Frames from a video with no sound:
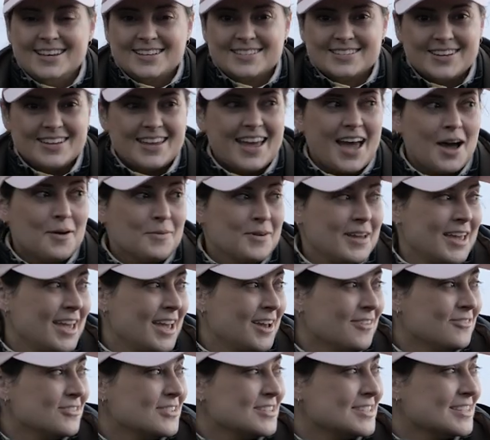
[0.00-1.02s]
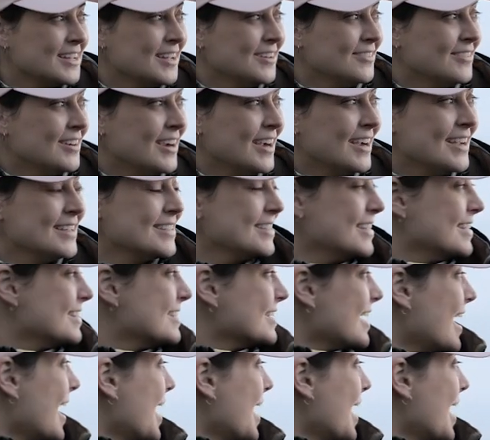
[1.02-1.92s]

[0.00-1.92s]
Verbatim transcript: So yeah, we're here for sunrise. It's